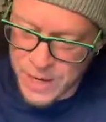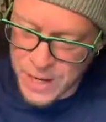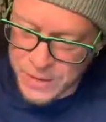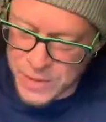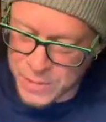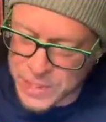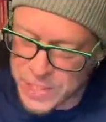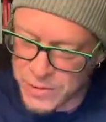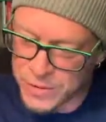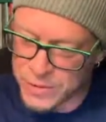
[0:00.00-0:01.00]
that the
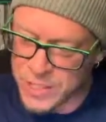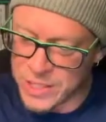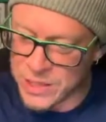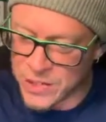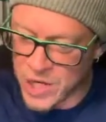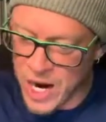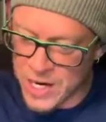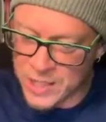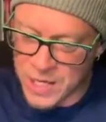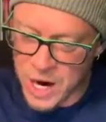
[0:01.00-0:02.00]
material sent to the
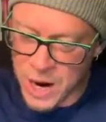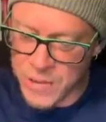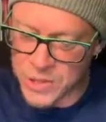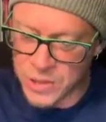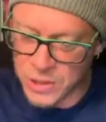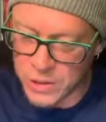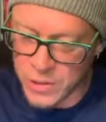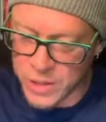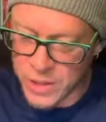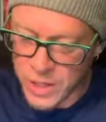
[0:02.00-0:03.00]
Chinese communists
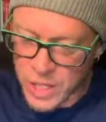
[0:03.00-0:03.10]
included